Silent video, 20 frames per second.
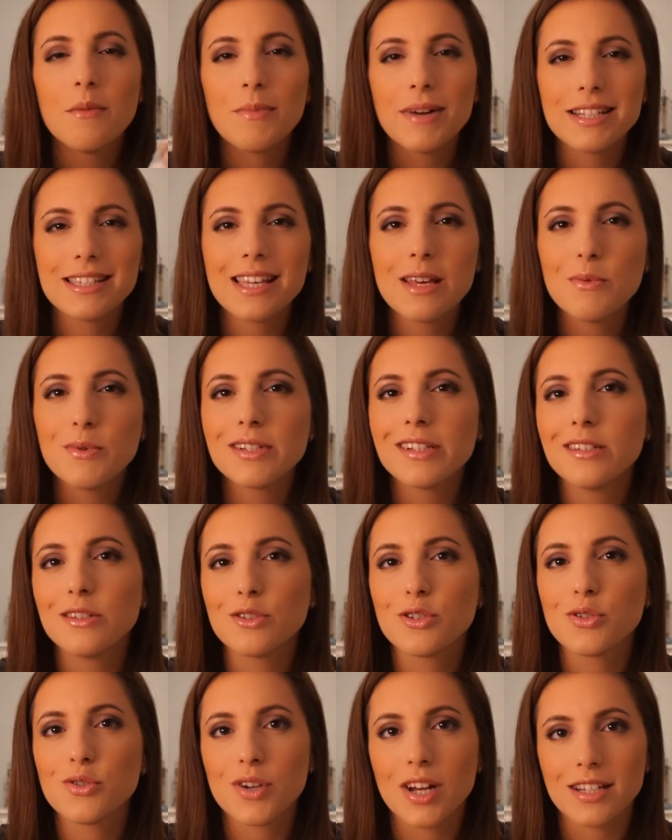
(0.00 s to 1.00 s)
My skin was a
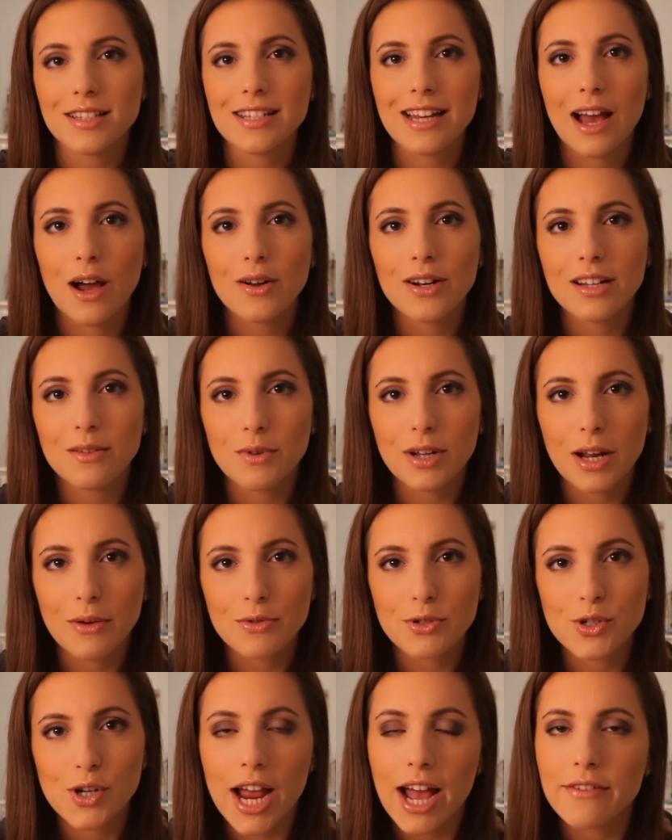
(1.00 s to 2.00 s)
little stressed out when I
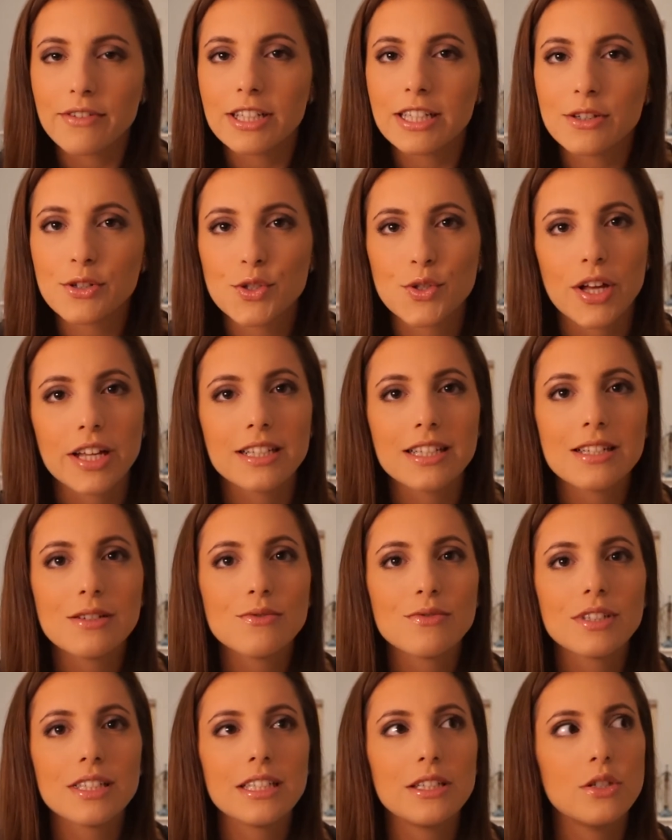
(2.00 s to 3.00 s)
was traveling, so I
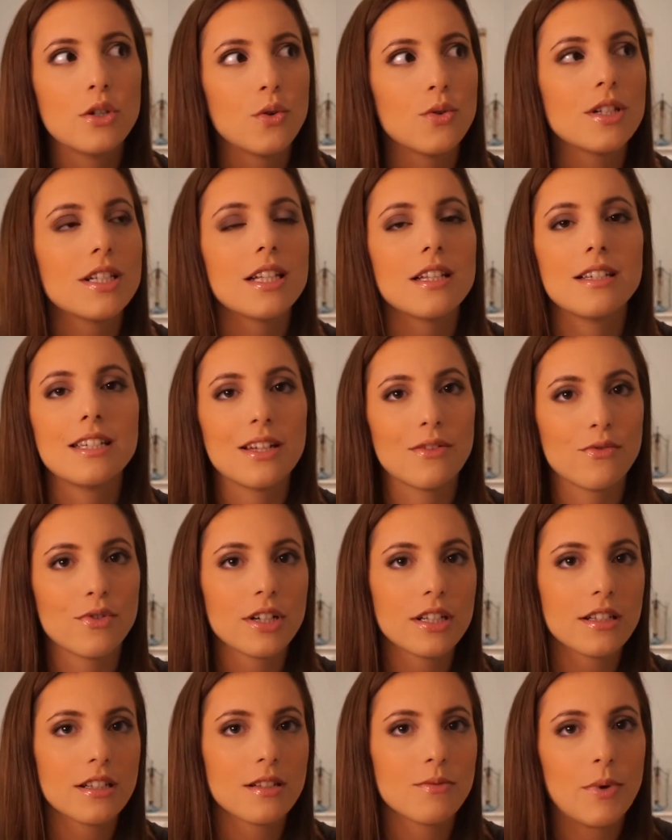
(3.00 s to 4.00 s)
didn't really notice a
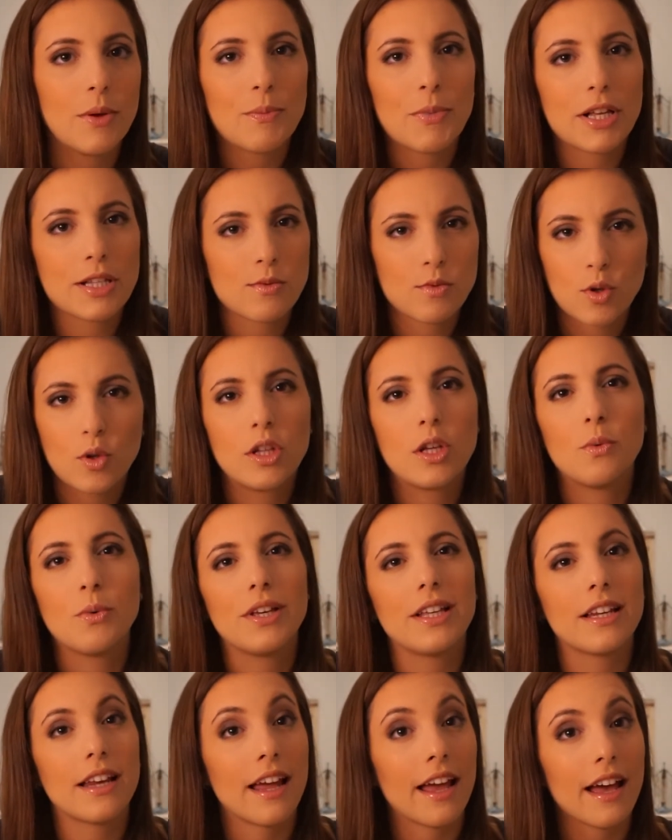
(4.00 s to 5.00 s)
difference, plus it was only a
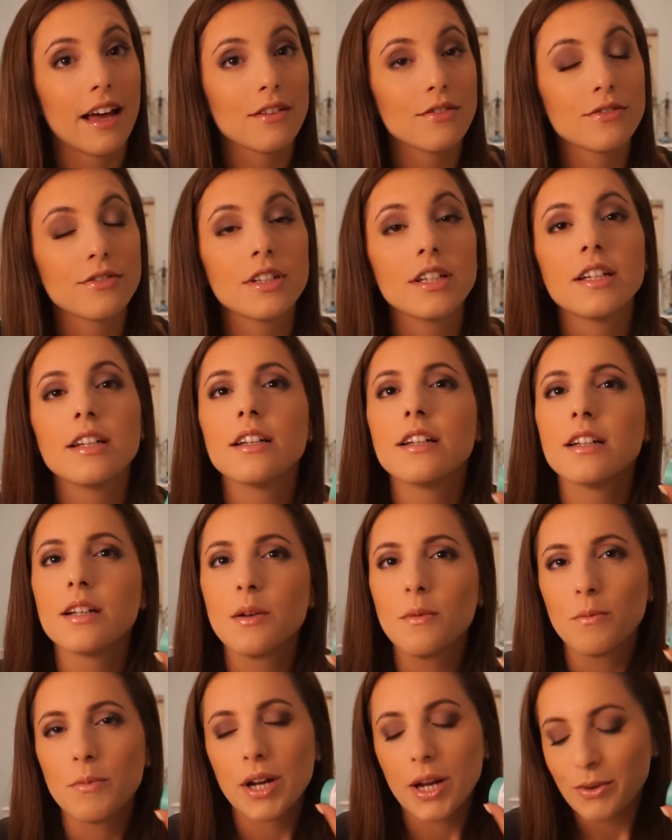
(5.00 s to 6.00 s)
week and a half,
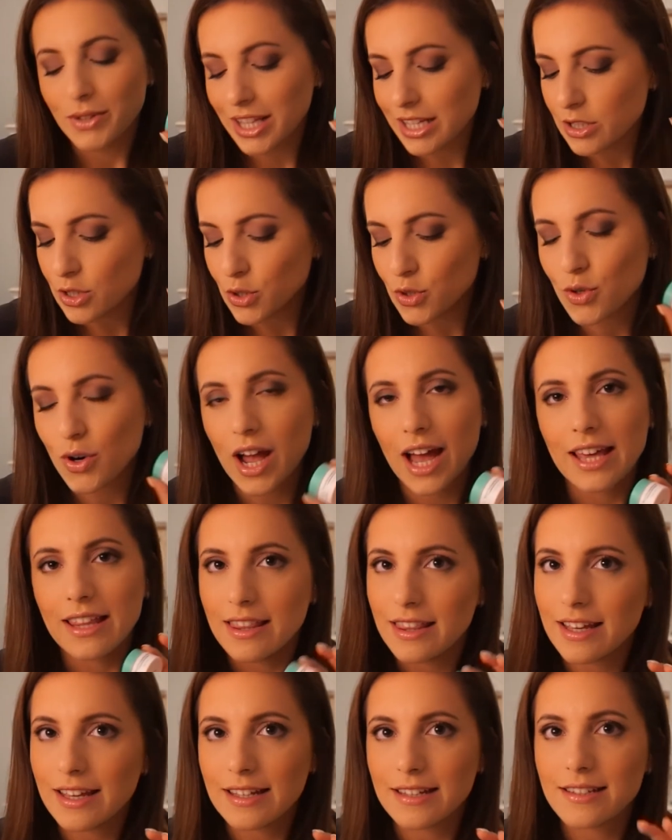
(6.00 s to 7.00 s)
but I would like to try
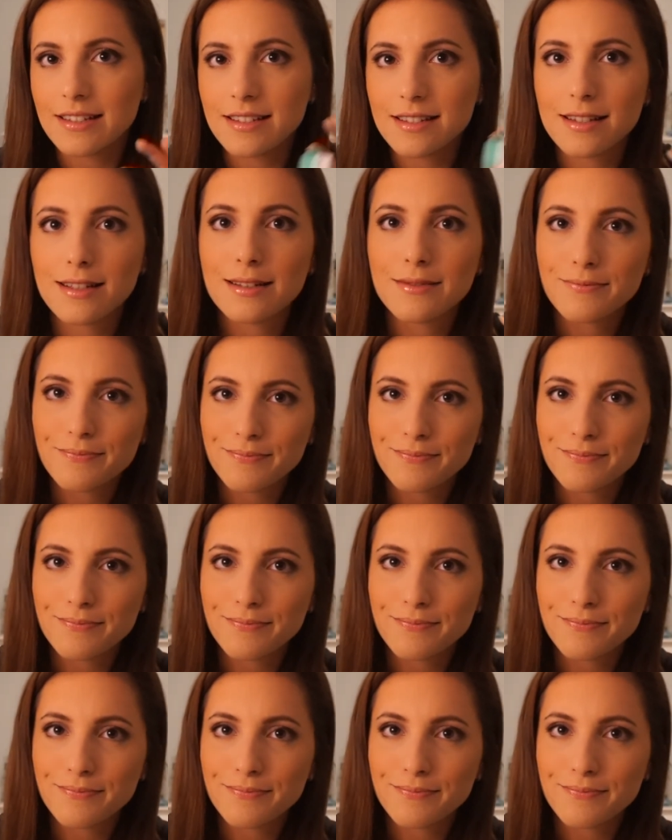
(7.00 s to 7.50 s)
this